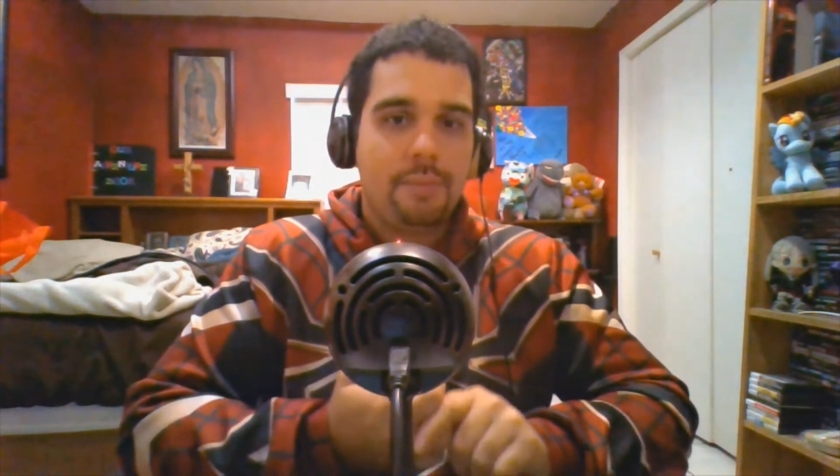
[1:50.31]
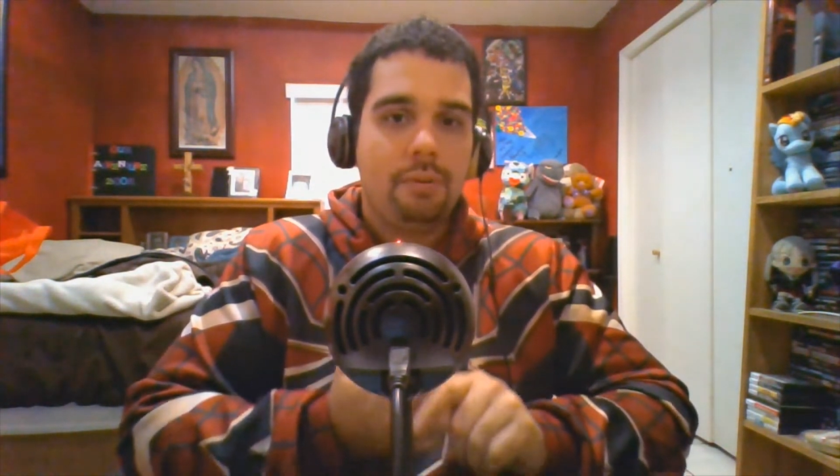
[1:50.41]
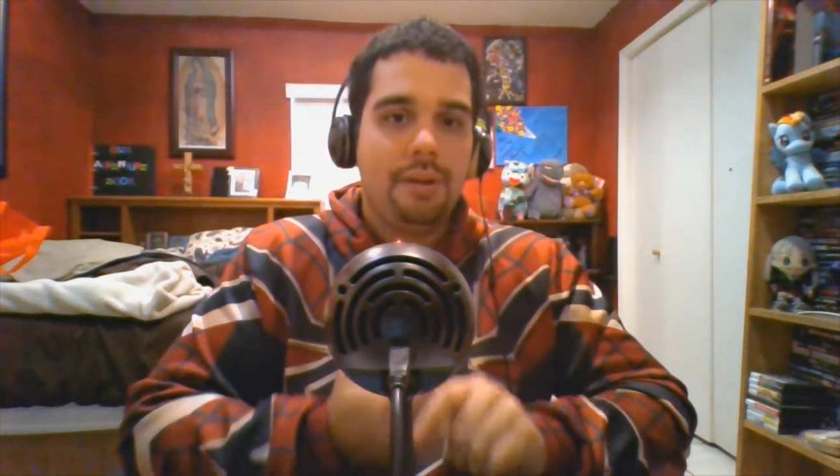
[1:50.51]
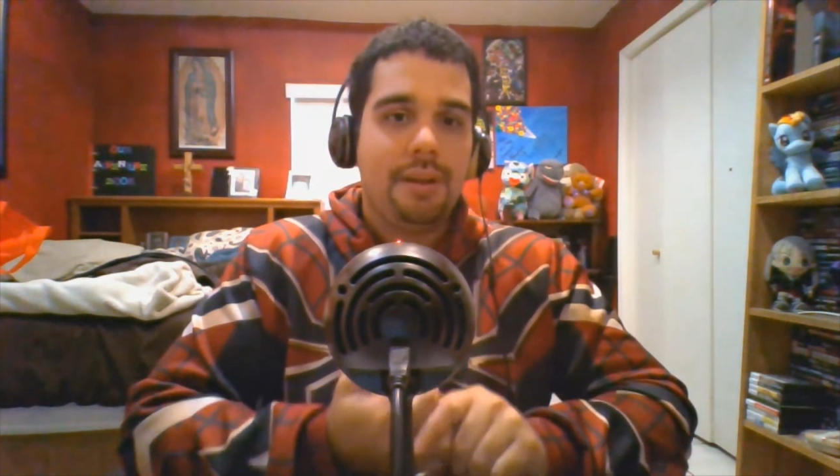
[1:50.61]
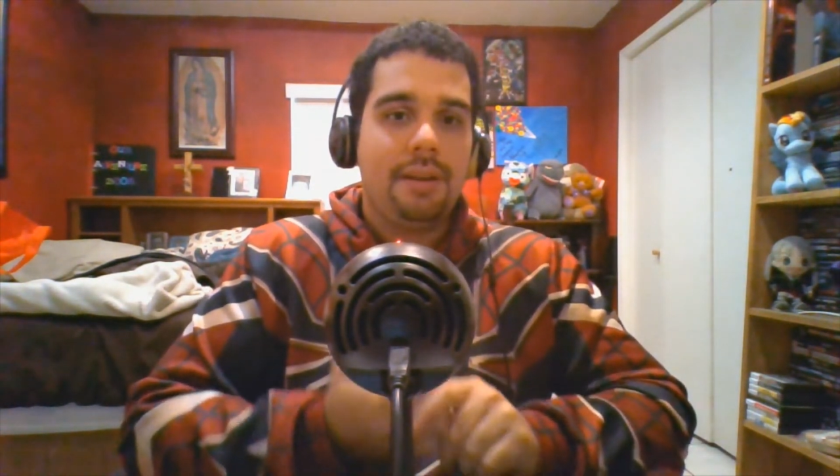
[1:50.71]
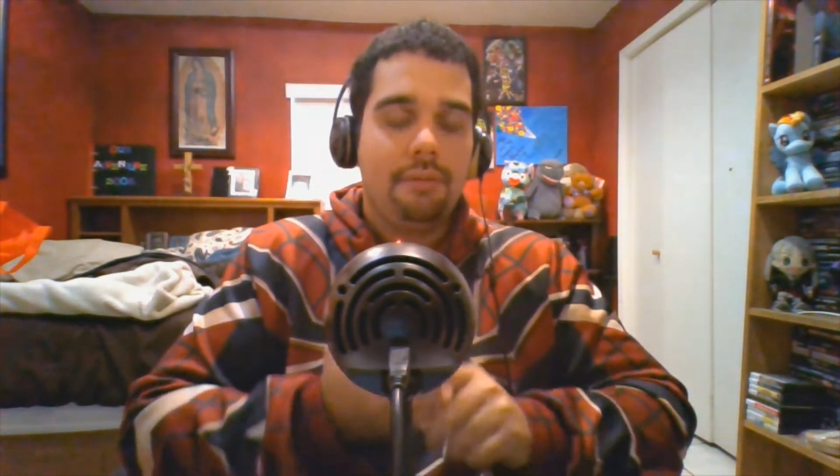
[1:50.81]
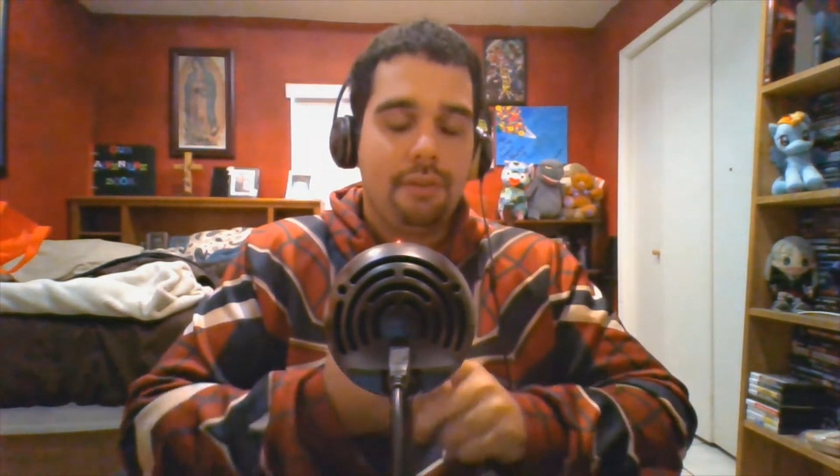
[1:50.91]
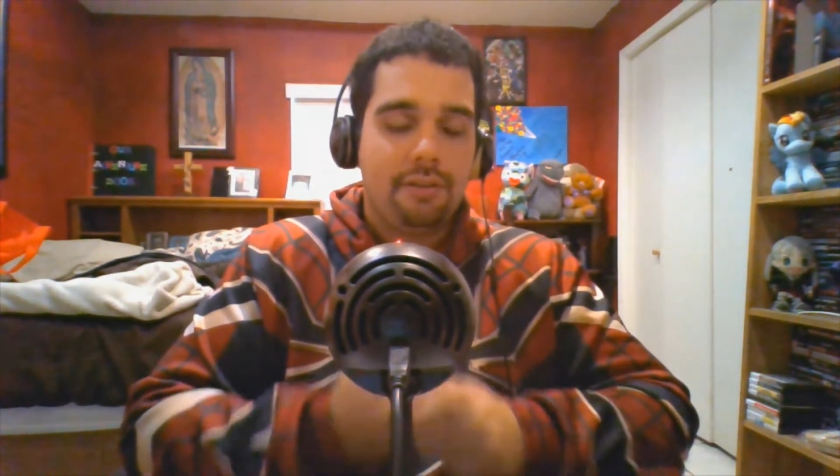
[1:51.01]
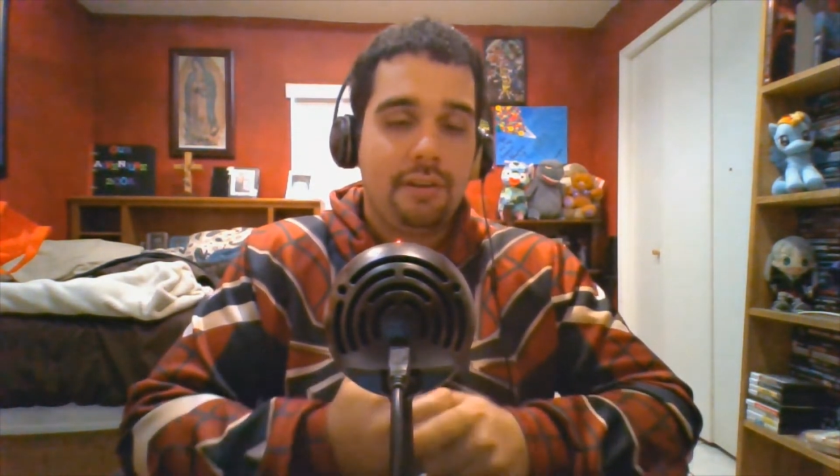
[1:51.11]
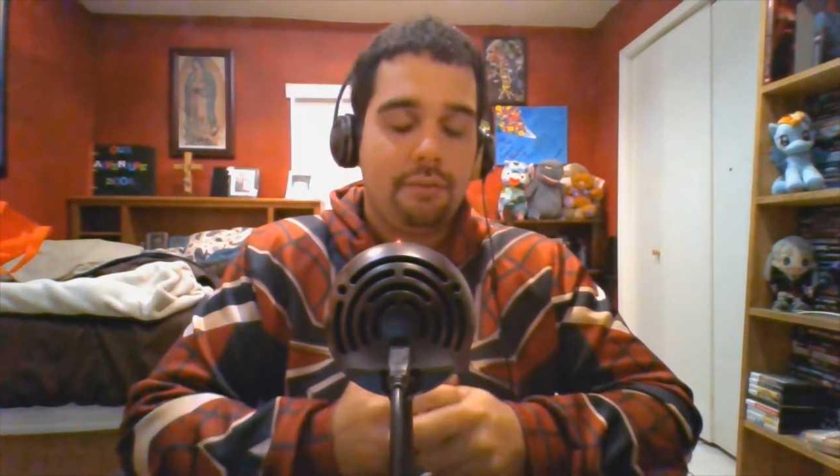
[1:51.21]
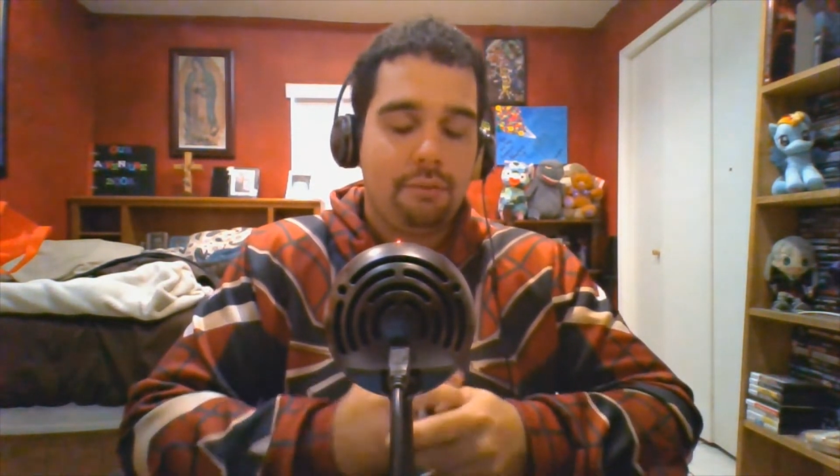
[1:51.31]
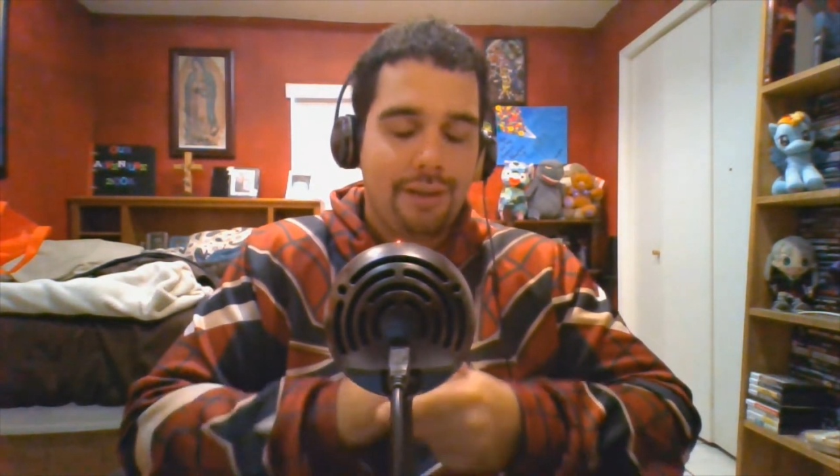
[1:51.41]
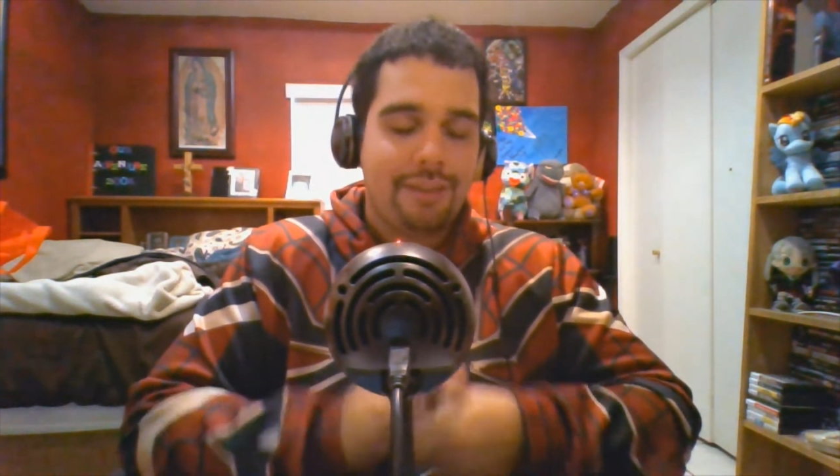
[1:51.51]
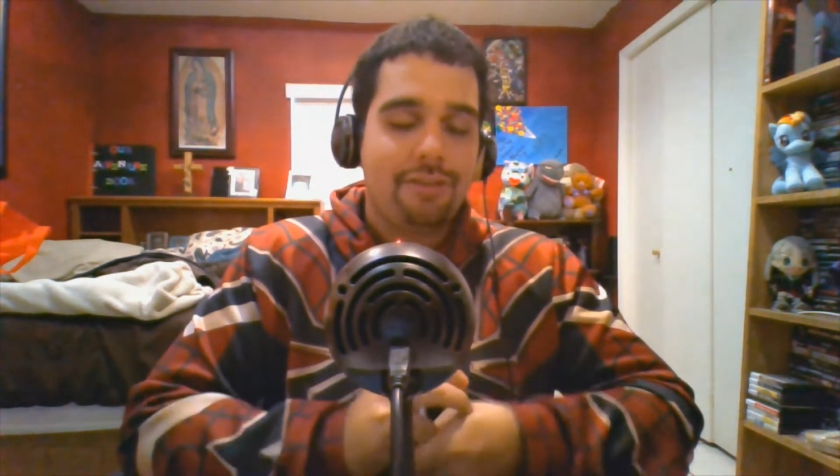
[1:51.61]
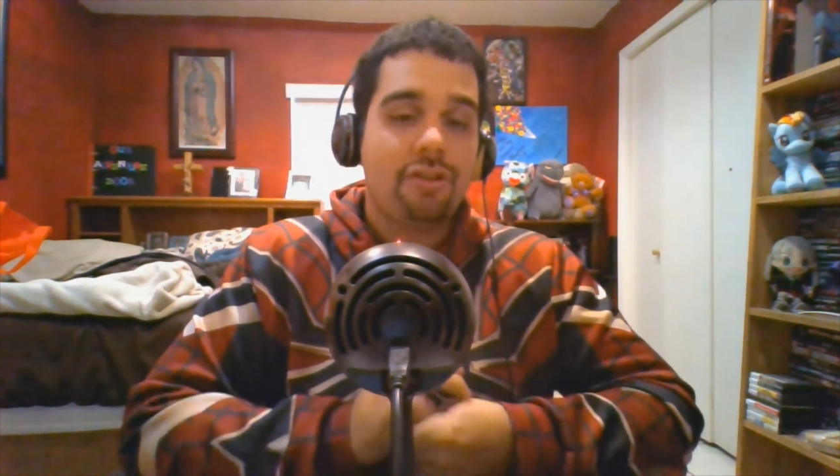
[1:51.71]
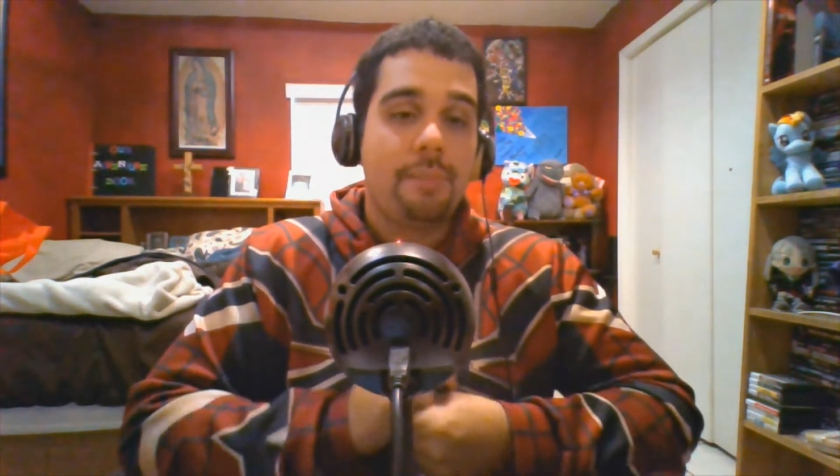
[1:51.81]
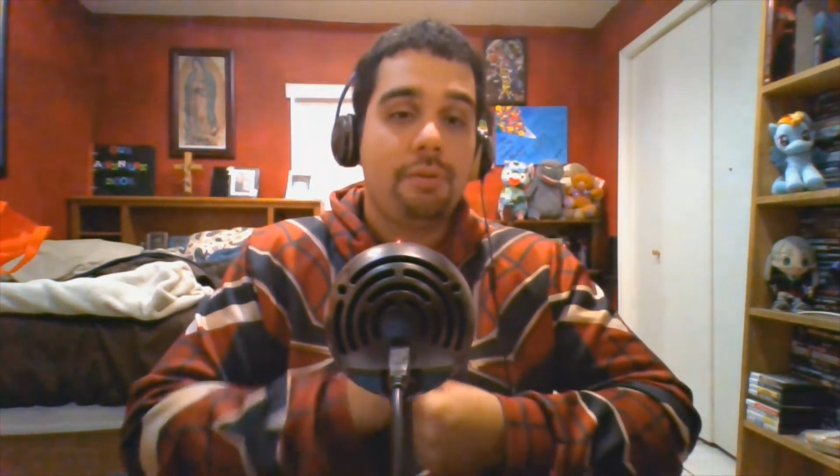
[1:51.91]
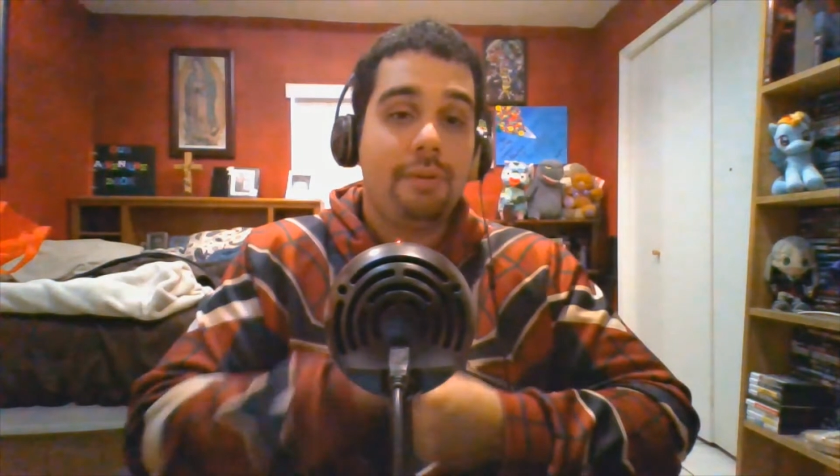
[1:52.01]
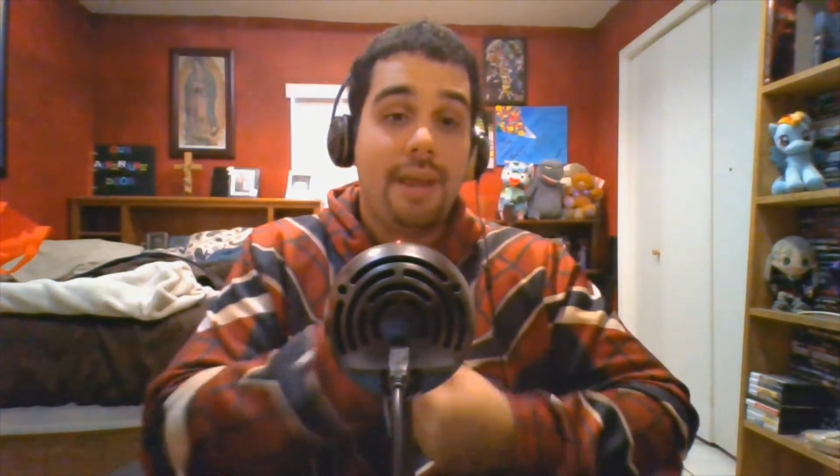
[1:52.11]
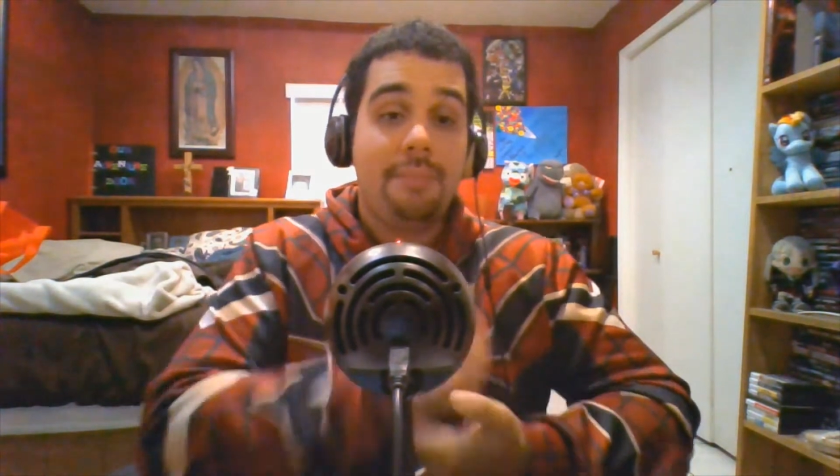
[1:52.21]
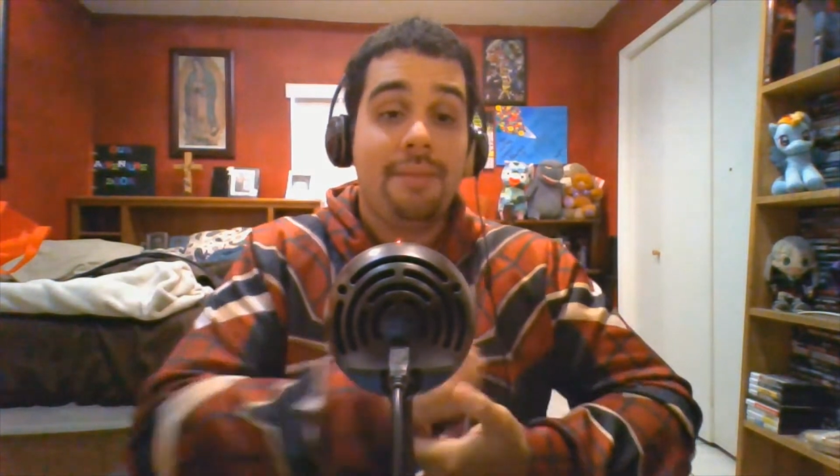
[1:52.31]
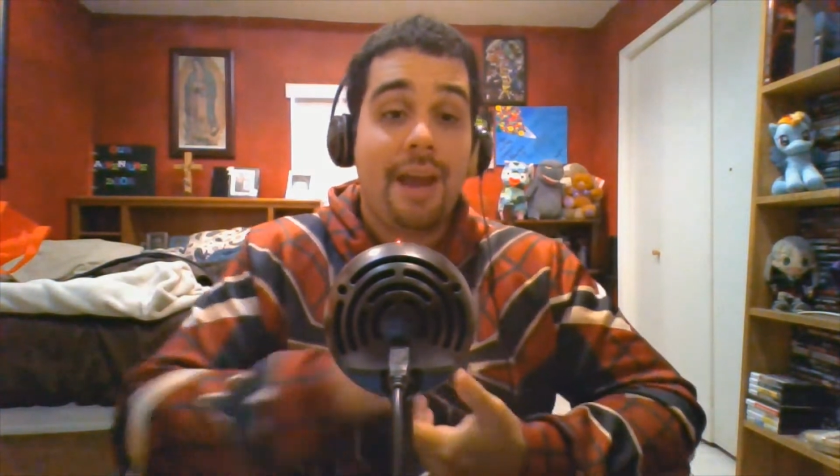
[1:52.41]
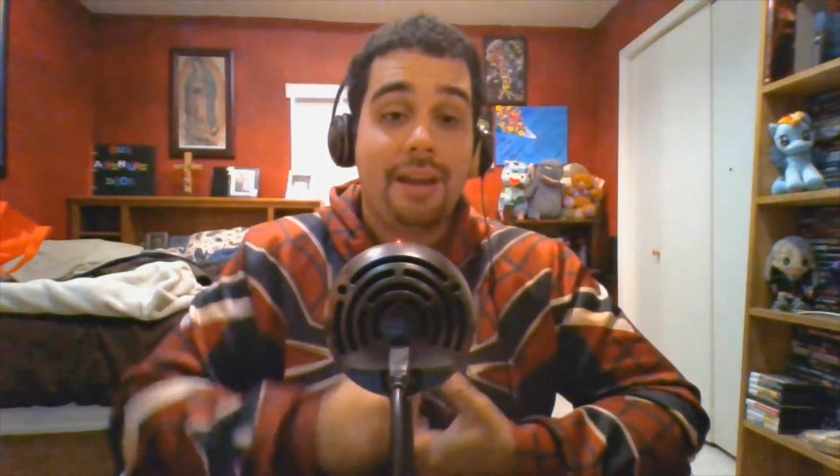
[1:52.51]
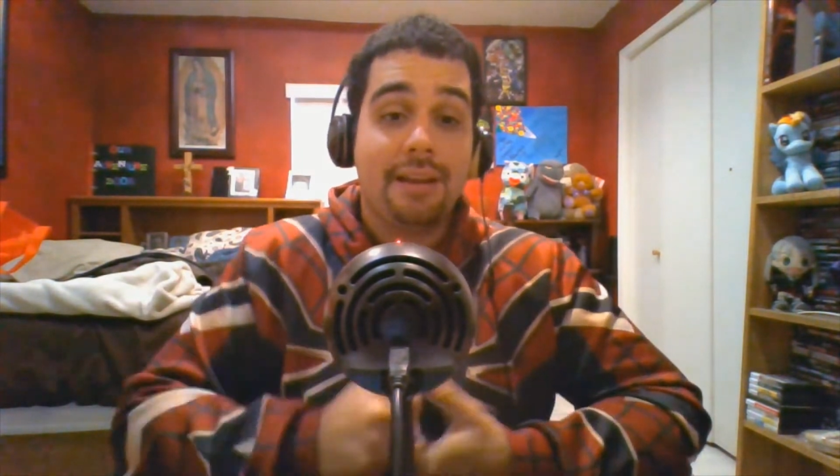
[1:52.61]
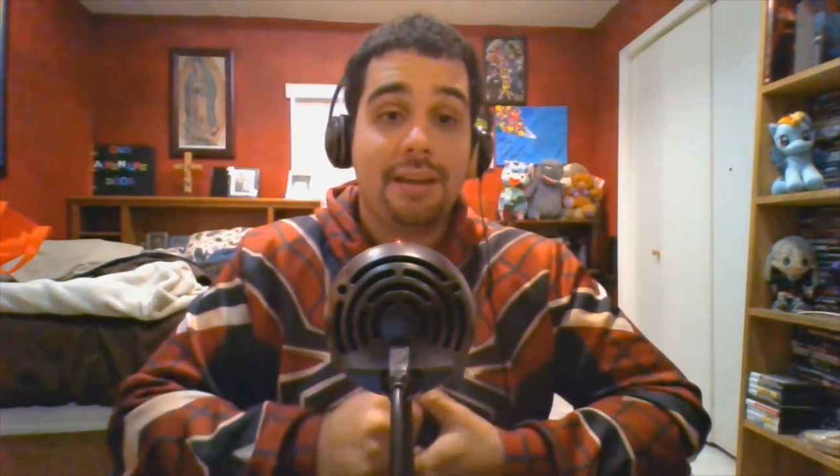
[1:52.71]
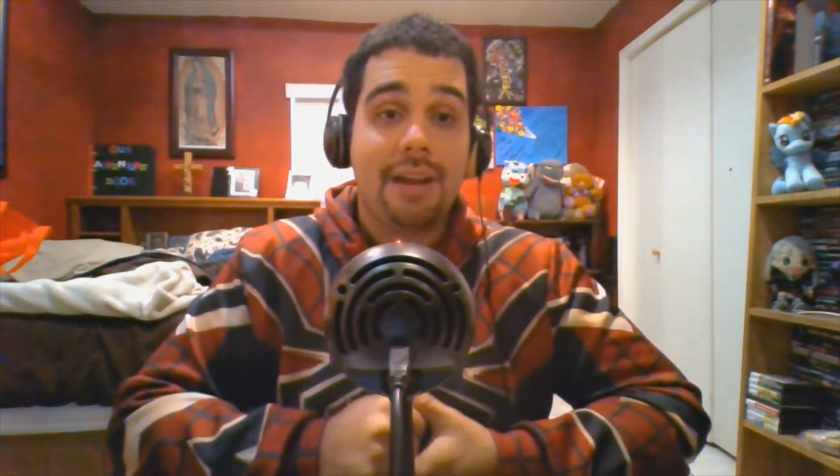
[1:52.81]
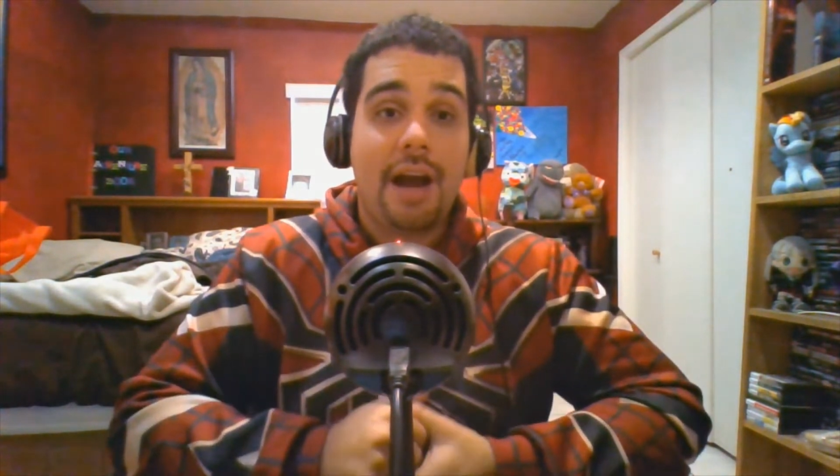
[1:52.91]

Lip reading: between him and Anakin,